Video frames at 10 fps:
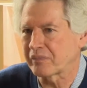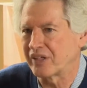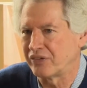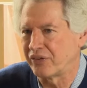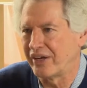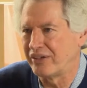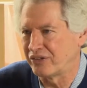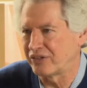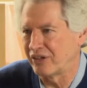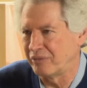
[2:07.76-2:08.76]
the trend
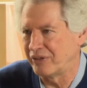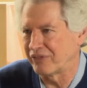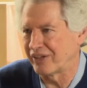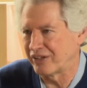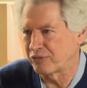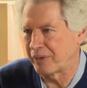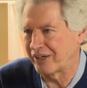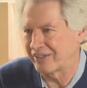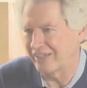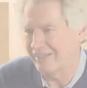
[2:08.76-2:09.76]
is going to be for less
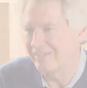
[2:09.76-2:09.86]
parking.